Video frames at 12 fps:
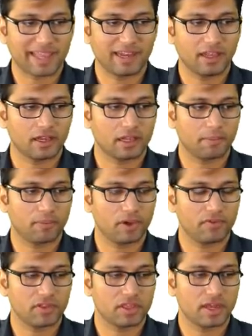mechanical
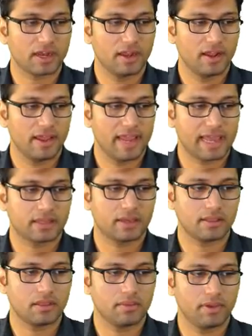component which are
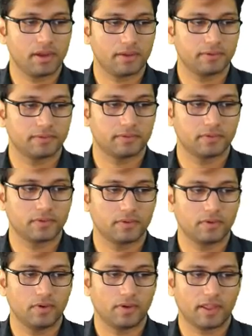extensible.
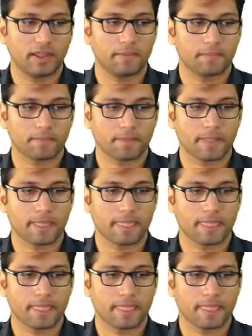Okay,